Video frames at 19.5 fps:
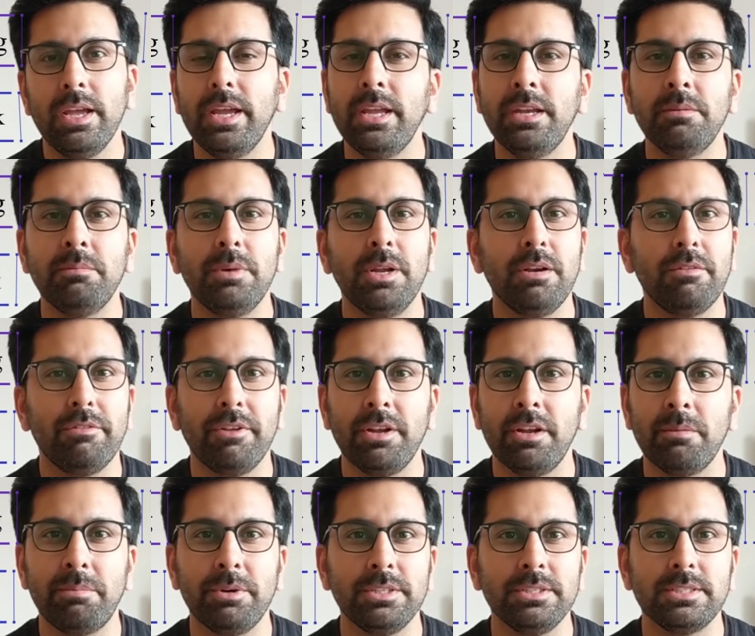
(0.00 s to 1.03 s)
inbuilt
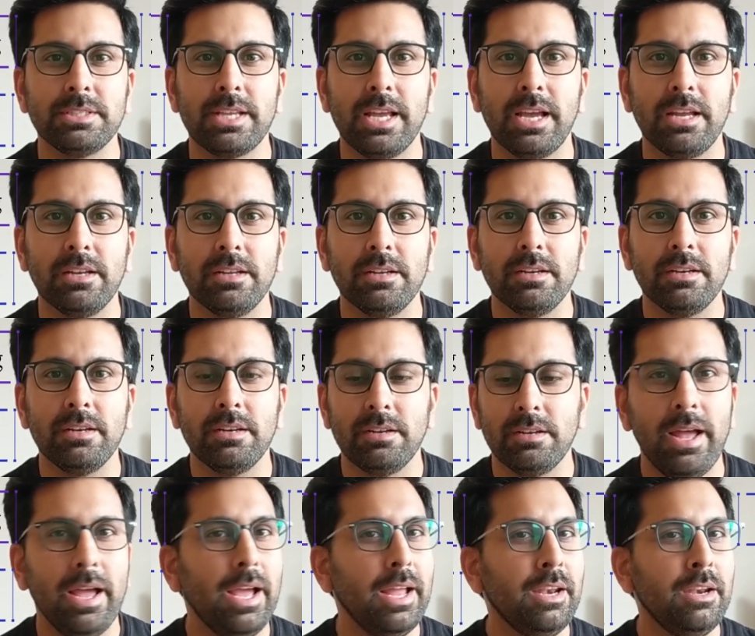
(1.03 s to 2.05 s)
fingerprint scanner,
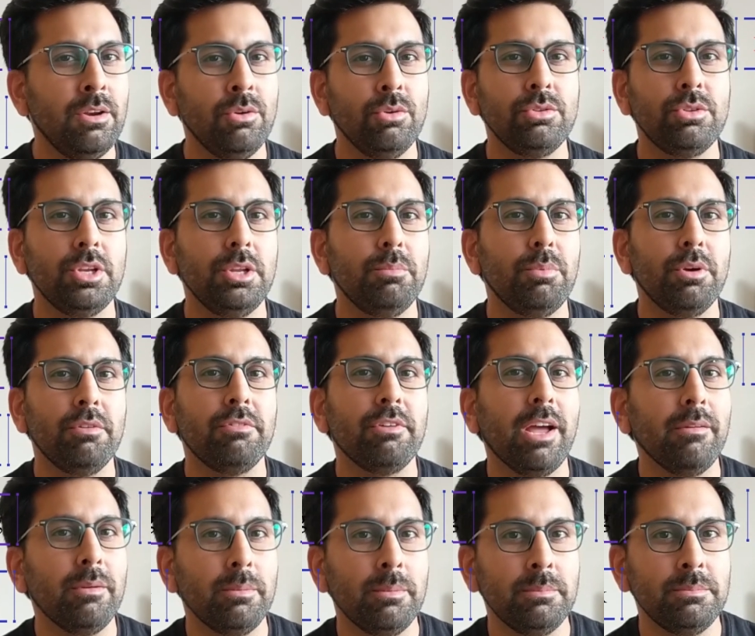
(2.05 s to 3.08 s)
and no
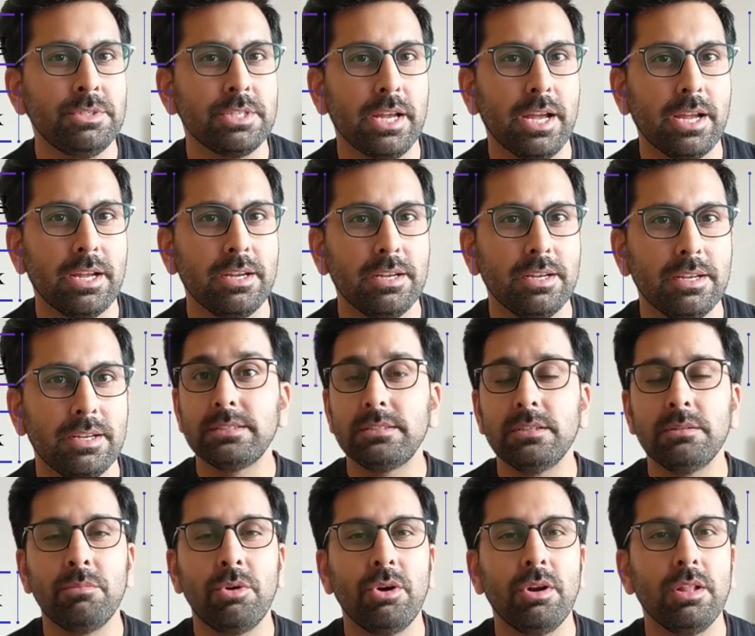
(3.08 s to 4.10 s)
3.5mm jack. Last
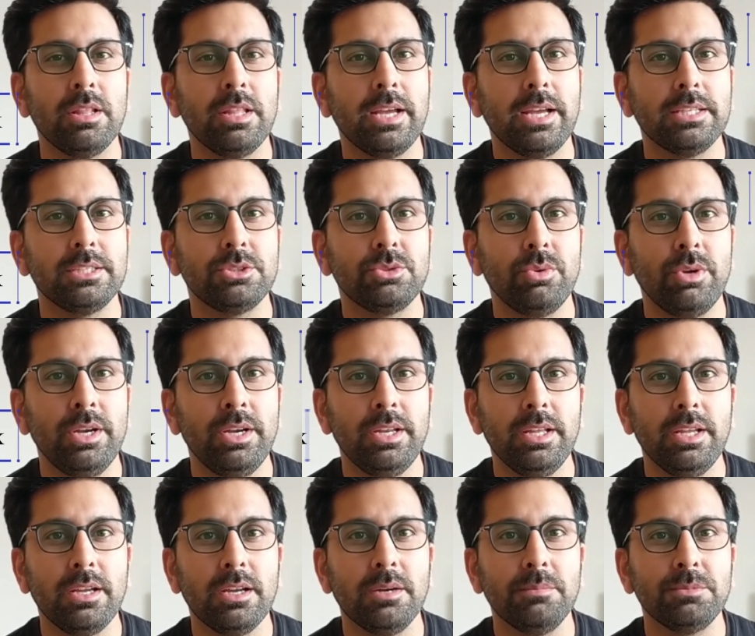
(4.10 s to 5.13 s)
year model the
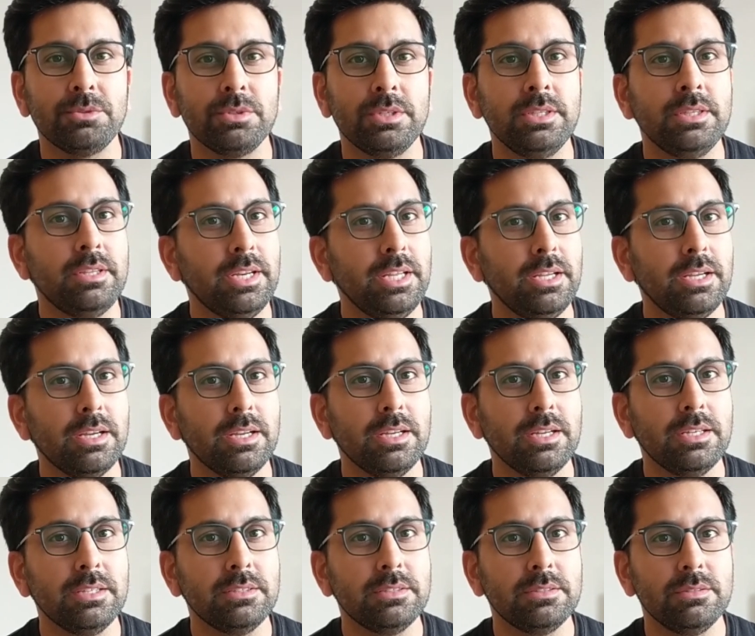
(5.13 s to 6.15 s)
S20 comes in 3
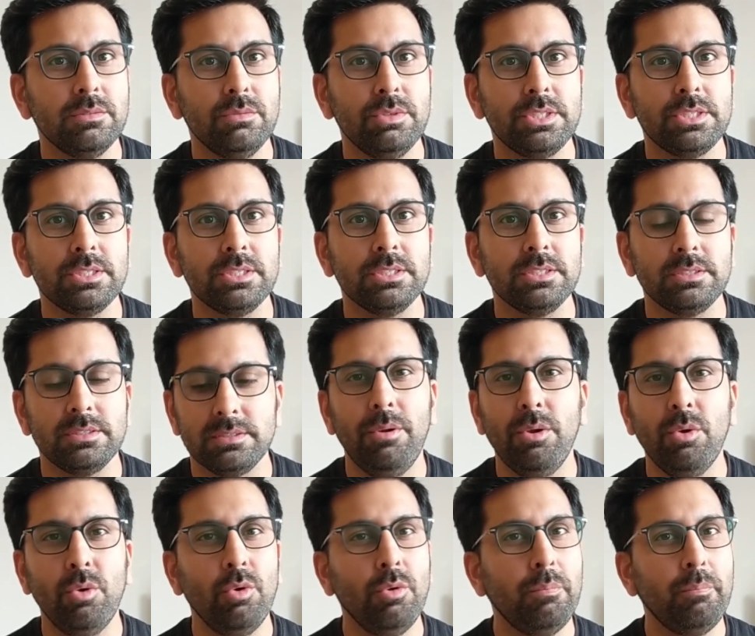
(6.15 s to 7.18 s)
colors, which is
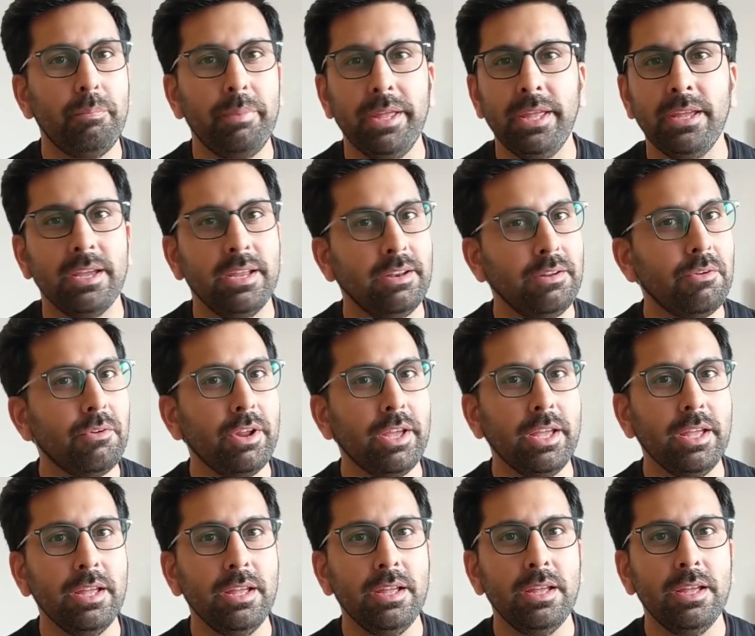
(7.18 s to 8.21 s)
blue, pink and
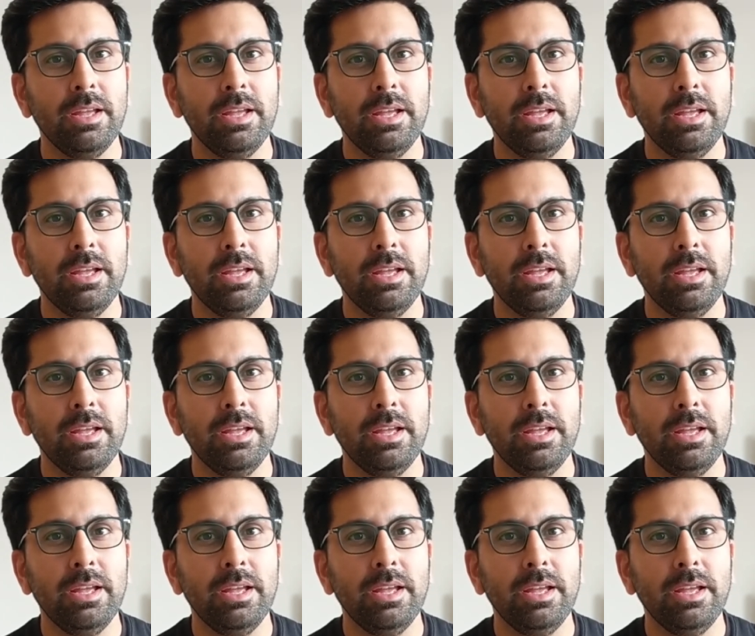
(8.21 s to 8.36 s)
grey.